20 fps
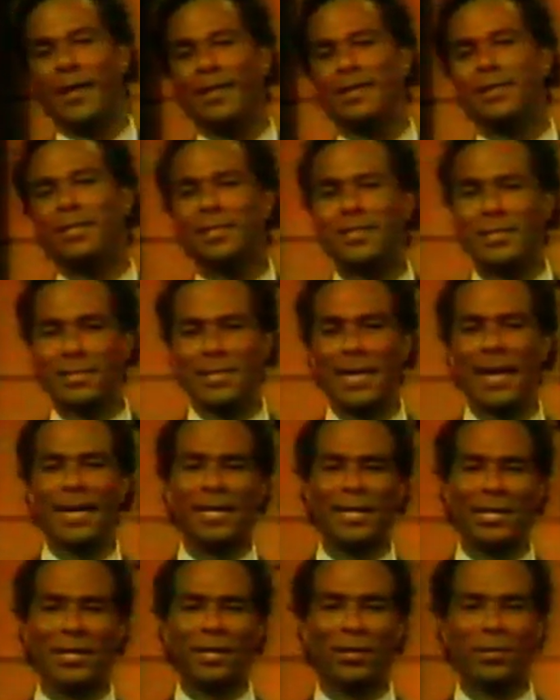this is like
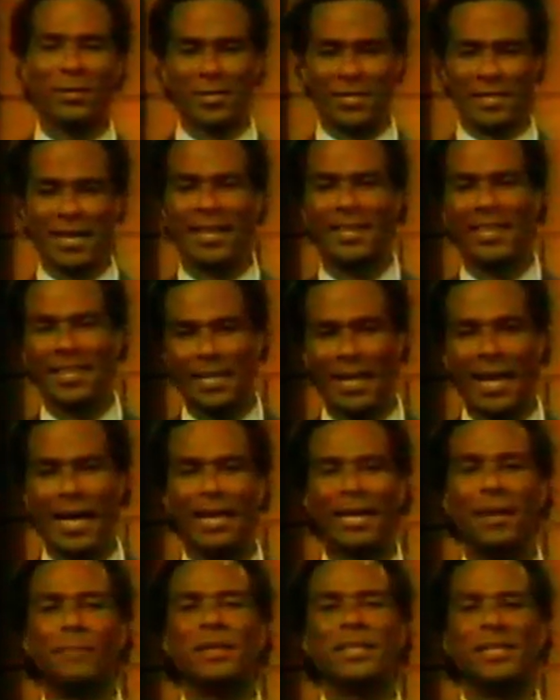any other psychic line,
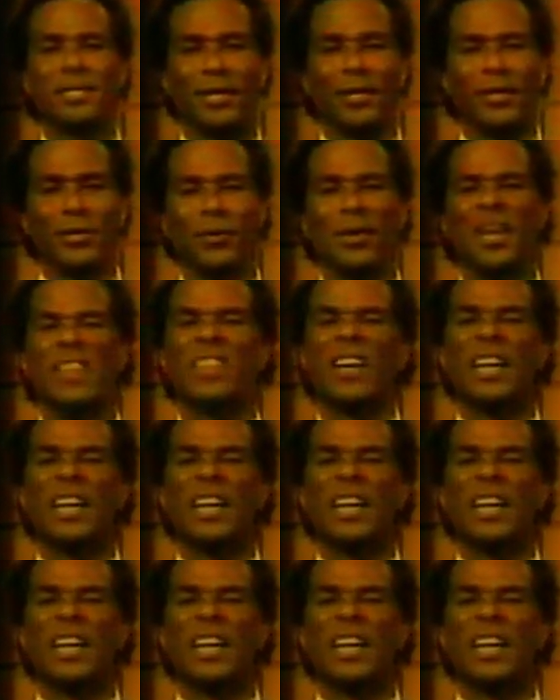let me tell you, the